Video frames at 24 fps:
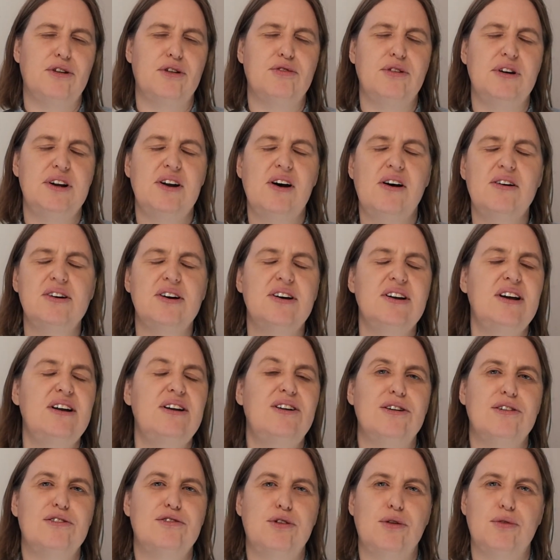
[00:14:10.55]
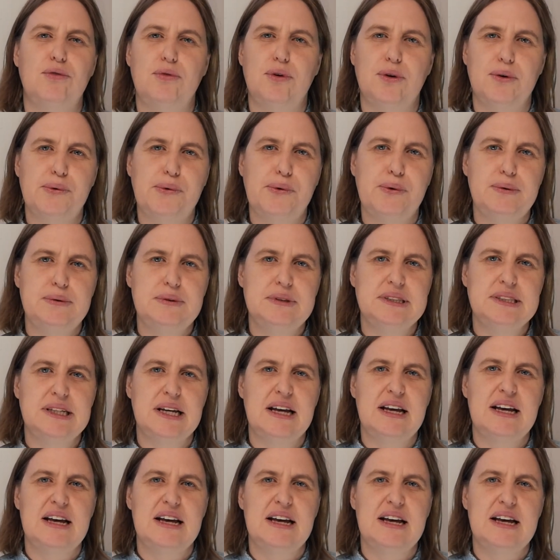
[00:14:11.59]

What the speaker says: If we're not going to look for rules,